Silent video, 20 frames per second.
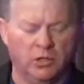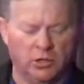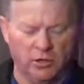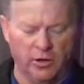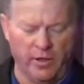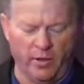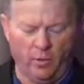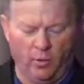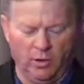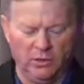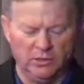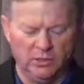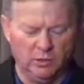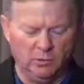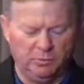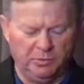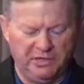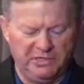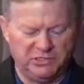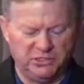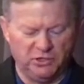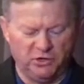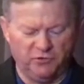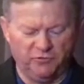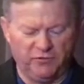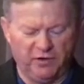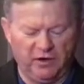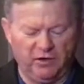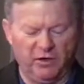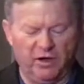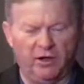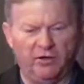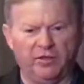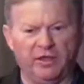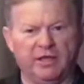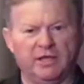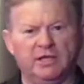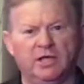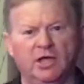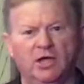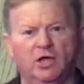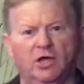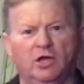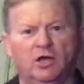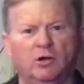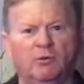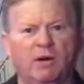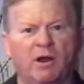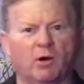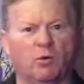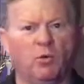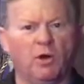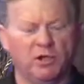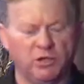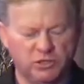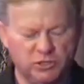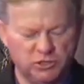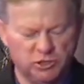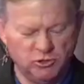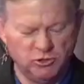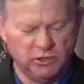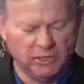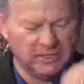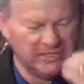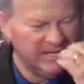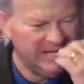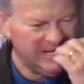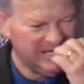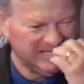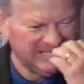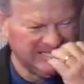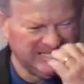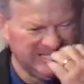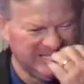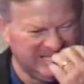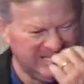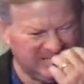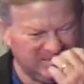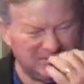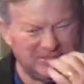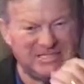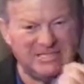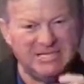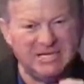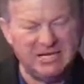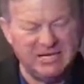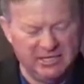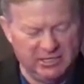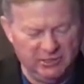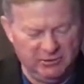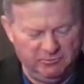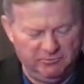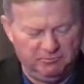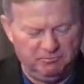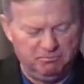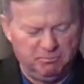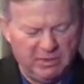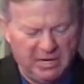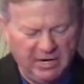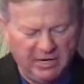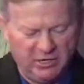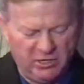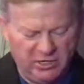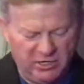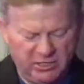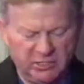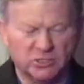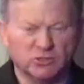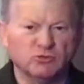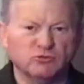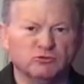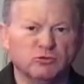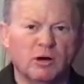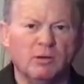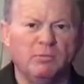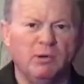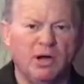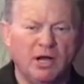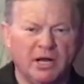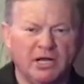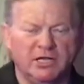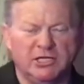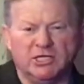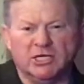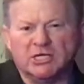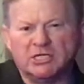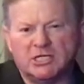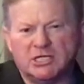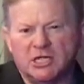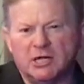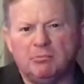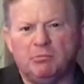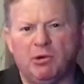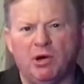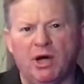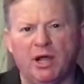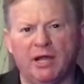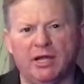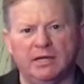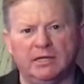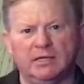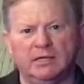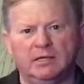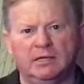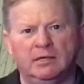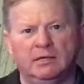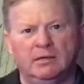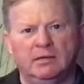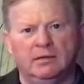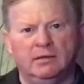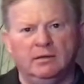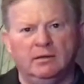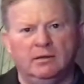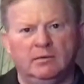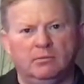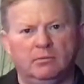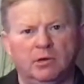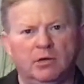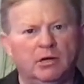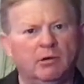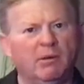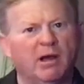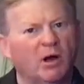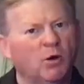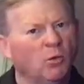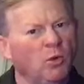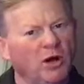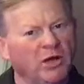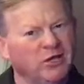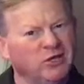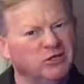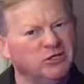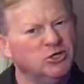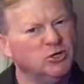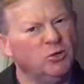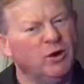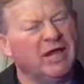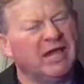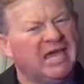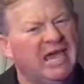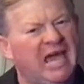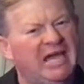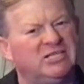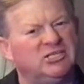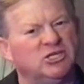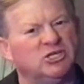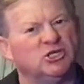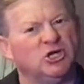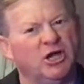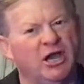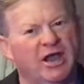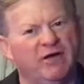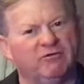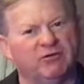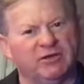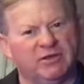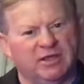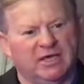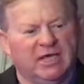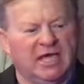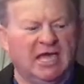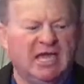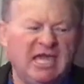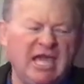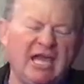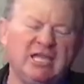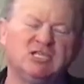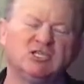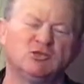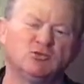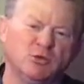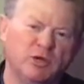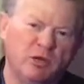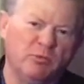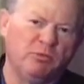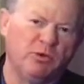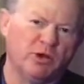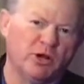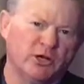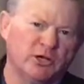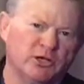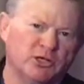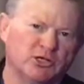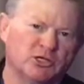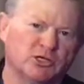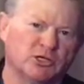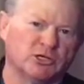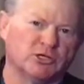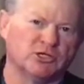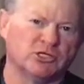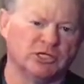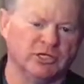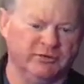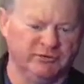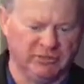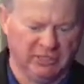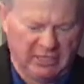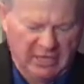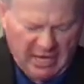You know that one little piece of your fingernail that no matter what you do, you, you nibble on it, you bite on it, you rub on it, and you clip on it. But no matter what you do, it catches on everything. It catches when you put on your shirt sleeves.